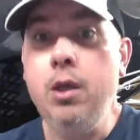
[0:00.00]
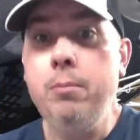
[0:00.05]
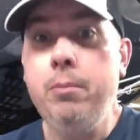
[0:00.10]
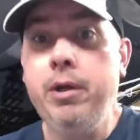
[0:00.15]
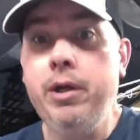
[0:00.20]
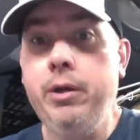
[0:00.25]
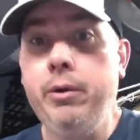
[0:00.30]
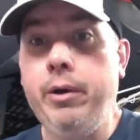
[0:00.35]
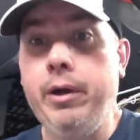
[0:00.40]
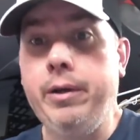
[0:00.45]

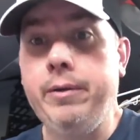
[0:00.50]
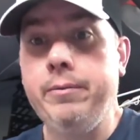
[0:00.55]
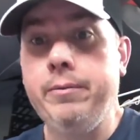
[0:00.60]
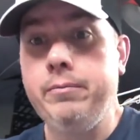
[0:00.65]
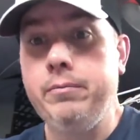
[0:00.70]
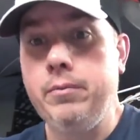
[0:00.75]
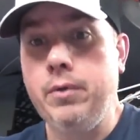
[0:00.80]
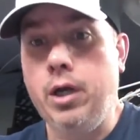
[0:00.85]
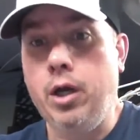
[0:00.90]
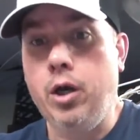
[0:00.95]
But anyway,
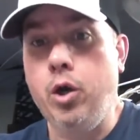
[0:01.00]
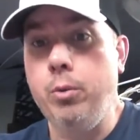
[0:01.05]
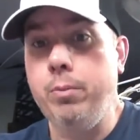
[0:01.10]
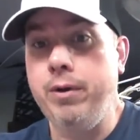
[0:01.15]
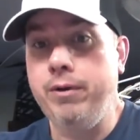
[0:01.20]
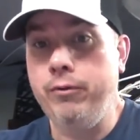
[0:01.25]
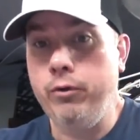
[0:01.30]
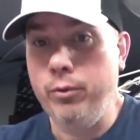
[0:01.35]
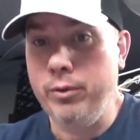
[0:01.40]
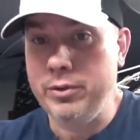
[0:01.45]
I hope
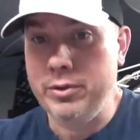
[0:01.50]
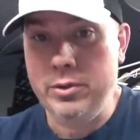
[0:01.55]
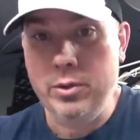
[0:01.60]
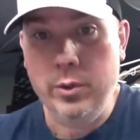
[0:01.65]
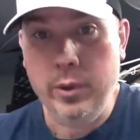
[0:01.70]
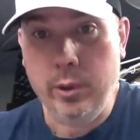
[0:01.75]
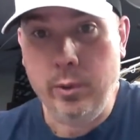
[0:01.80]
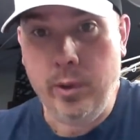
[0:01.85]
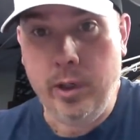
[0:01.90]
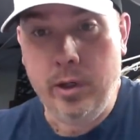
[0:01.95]
everyone's
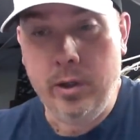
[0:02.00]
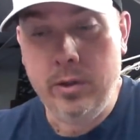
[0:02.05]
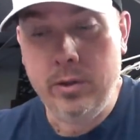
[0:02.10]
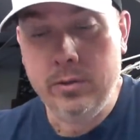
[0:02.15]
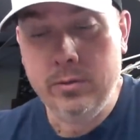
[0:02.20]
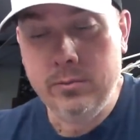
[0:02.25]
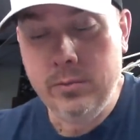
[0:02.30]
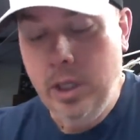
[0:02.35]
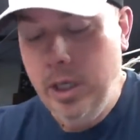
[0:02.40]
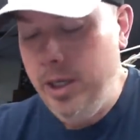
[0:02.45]
doing well.
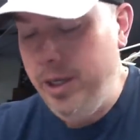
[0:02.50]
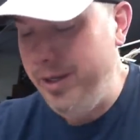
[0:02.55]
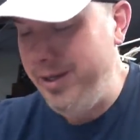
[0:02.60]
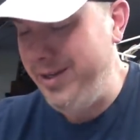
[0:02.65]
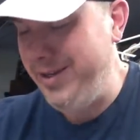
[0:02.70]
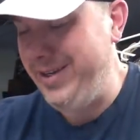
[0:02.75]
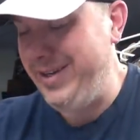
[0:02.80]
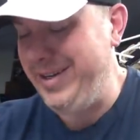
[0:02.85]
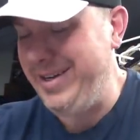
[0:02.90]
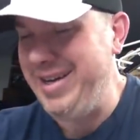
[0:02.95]

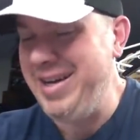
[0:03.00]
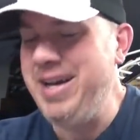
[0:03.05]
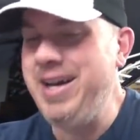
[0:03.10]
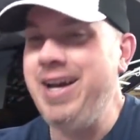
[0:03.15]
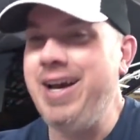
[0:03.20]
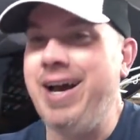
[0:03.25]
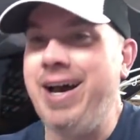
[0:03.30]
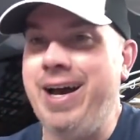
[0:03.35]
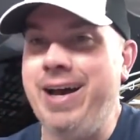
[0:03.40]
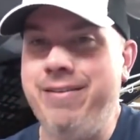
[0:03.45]
I
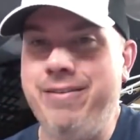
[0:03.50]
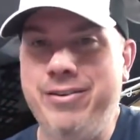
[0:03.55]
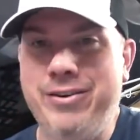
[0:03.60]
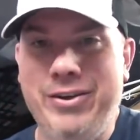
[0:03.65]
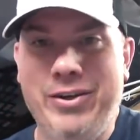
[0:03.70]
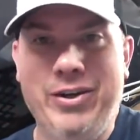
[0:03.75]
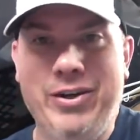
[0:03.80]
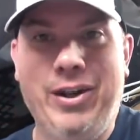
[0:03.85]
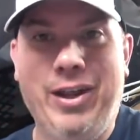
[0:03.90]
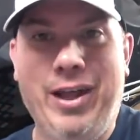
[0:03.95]
haven't
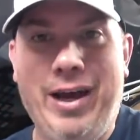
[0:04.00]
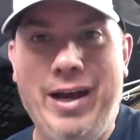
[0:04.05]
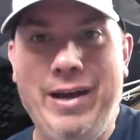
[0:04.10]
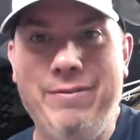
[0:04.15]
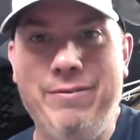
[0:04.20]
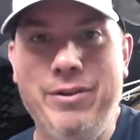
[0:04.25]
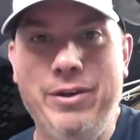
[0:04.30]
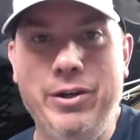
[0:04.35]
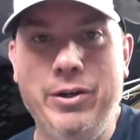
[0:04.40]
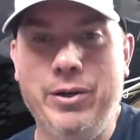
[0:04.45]
done a live
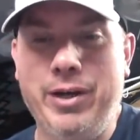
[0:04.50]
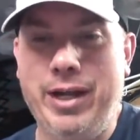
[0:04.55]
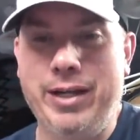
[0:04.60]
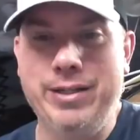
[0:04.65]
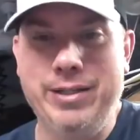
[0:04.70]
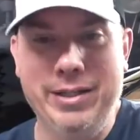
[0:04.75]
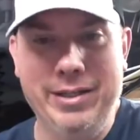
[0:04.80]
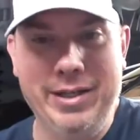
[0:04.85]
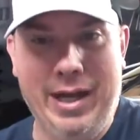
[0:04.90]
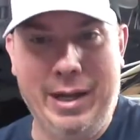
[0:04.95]
video, and I
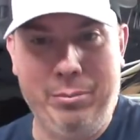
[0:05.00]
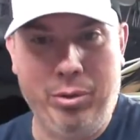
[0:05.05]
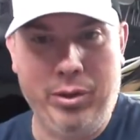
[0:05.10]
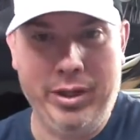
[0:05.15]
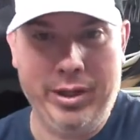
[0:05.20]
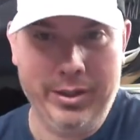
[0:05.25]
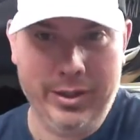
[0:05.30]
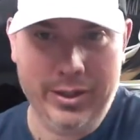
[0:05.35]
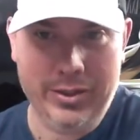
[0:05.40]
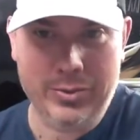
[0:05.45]
did not
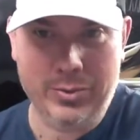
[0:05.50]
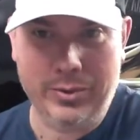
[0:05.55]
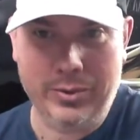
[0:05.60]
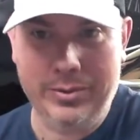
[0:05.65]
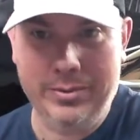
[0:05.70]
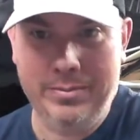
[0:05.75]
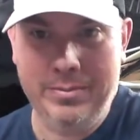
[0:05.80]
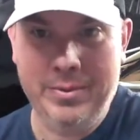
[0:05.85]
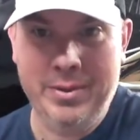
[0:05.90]
plan this one.